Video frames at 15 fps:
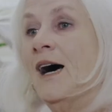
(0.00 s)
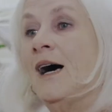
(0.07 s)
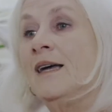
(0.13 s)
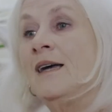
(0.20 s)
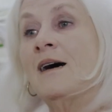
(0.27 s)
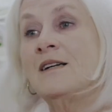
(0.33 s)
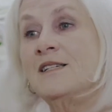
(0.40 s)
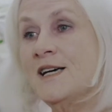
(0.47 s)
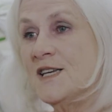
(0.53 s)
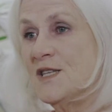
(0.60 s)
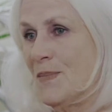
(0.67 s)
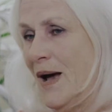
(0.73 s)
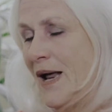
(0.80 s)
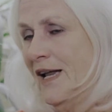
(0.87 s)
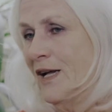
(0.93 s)
a young
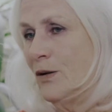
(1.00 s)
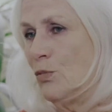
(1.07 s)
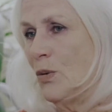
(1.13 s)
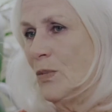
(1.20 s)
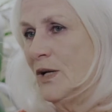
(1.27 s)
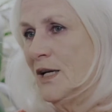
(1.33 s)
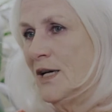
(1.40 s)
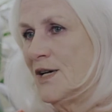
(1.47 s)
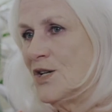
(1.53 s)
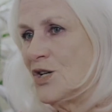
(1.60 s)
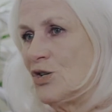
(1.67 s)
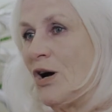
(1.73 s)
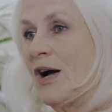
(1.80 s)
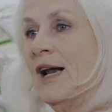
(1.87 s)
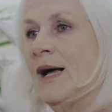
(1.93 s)
Tasmanian woman
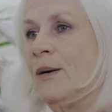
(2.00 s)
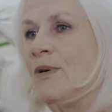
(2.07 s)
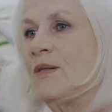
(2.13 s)
struggling